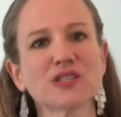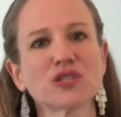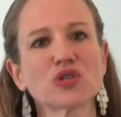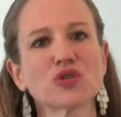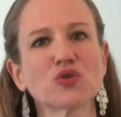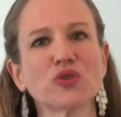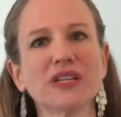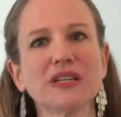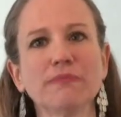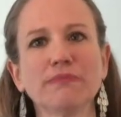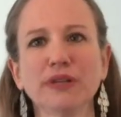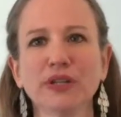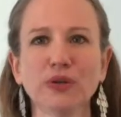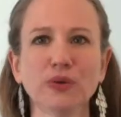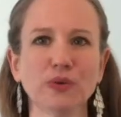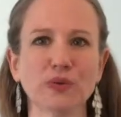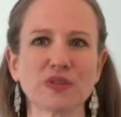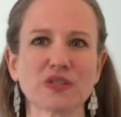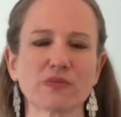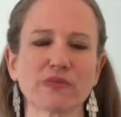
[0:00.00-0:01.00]
Street
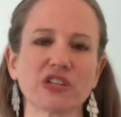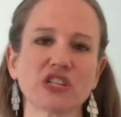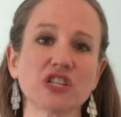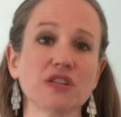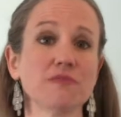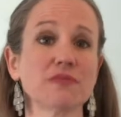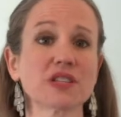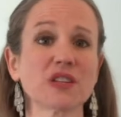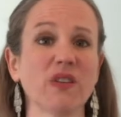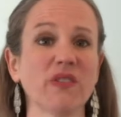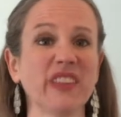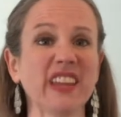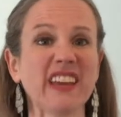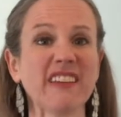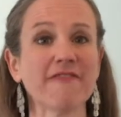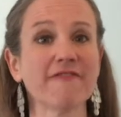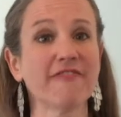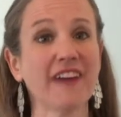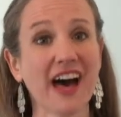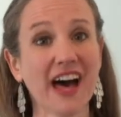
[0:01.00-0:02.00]
Blues when she was only
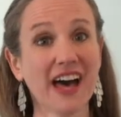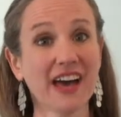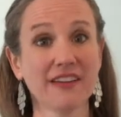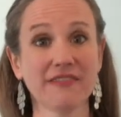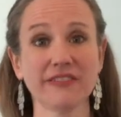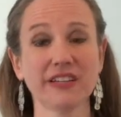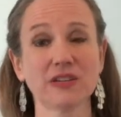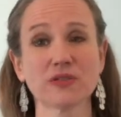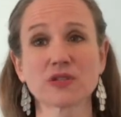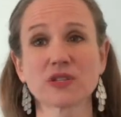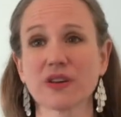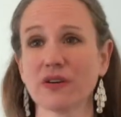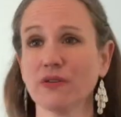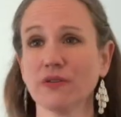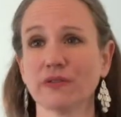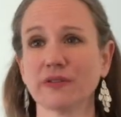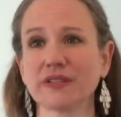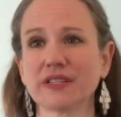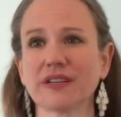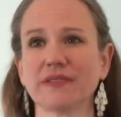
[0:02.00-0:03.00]
5 years
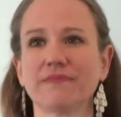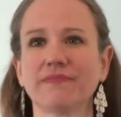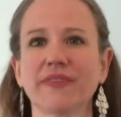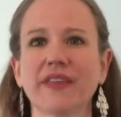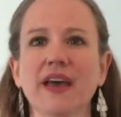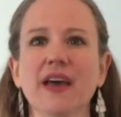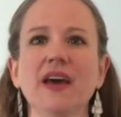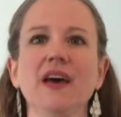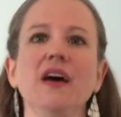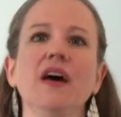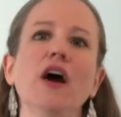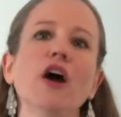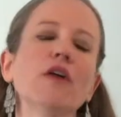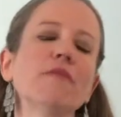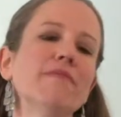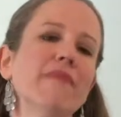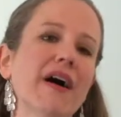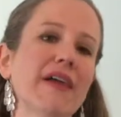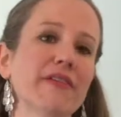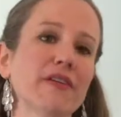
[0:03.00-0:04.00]
old. Her
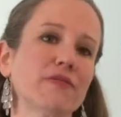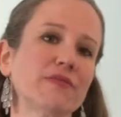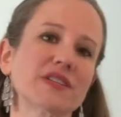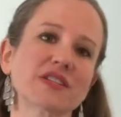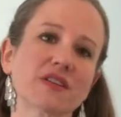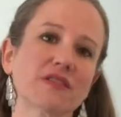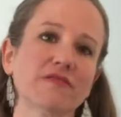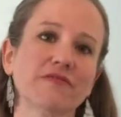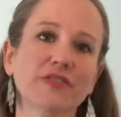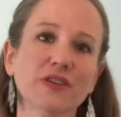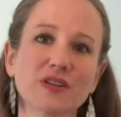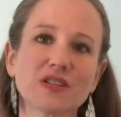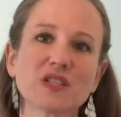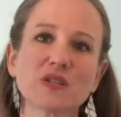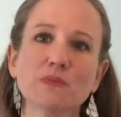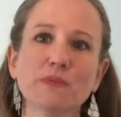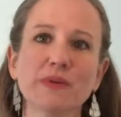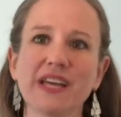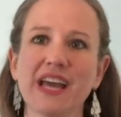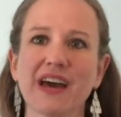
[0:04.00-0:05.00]
mother was her
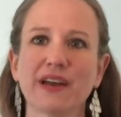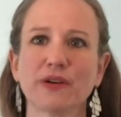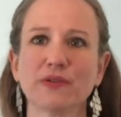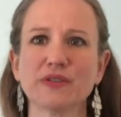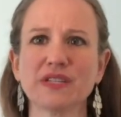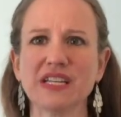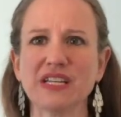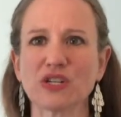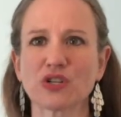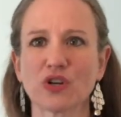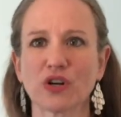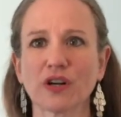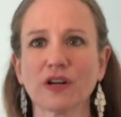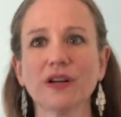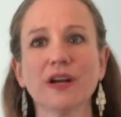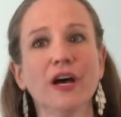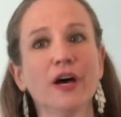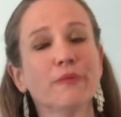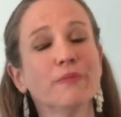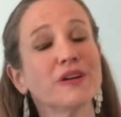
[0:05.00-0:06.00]
first piano teacher,
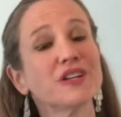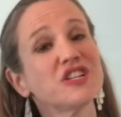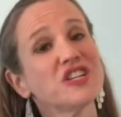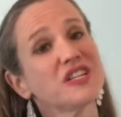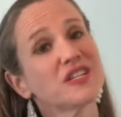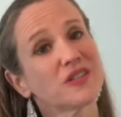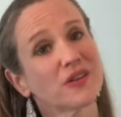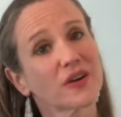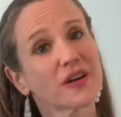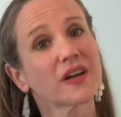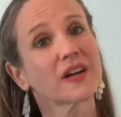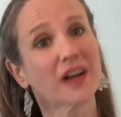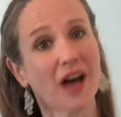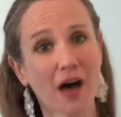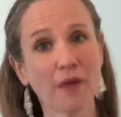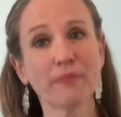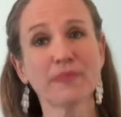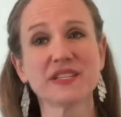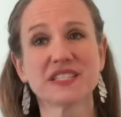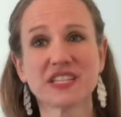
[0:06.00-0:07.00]
but she took
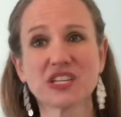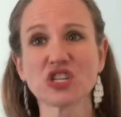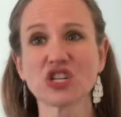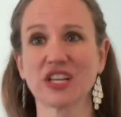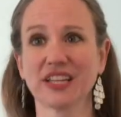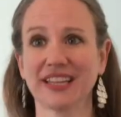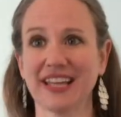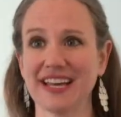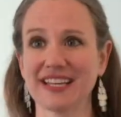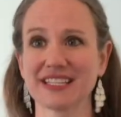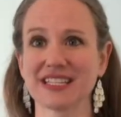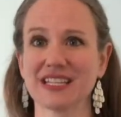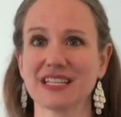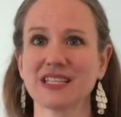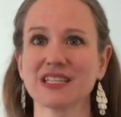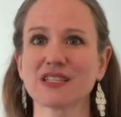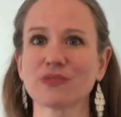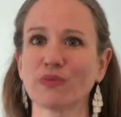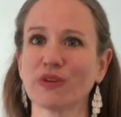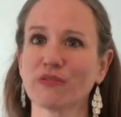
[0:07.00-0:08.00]
composition
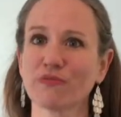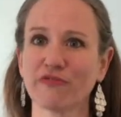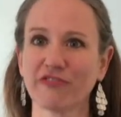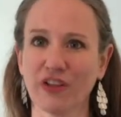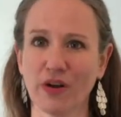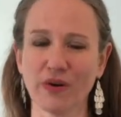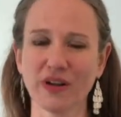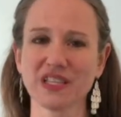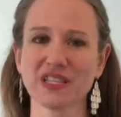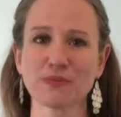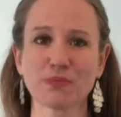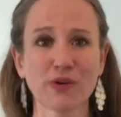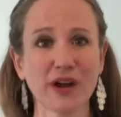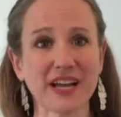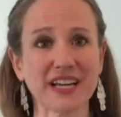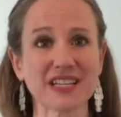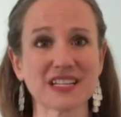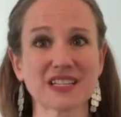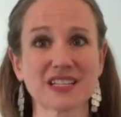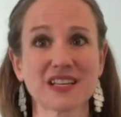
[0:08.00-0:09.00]
lessons with Florence
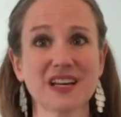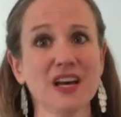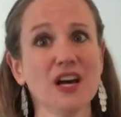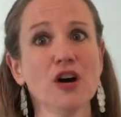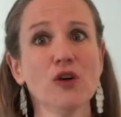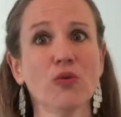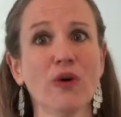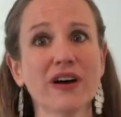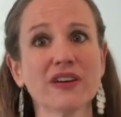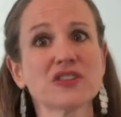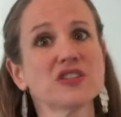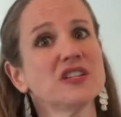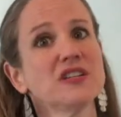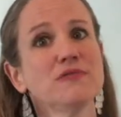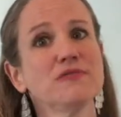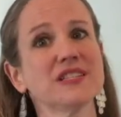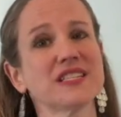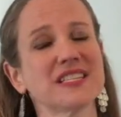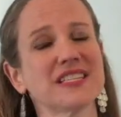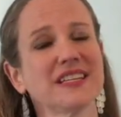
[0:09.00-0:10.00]
Price while she
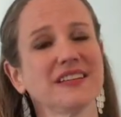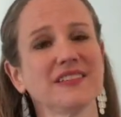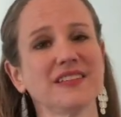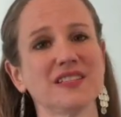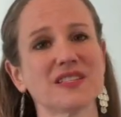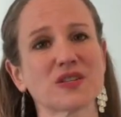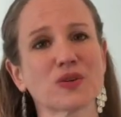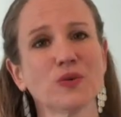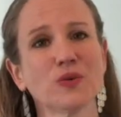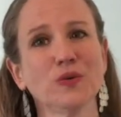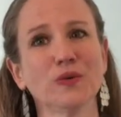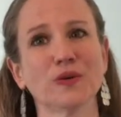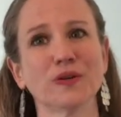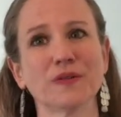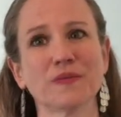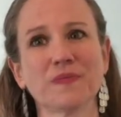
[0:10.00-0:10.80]
was still in school.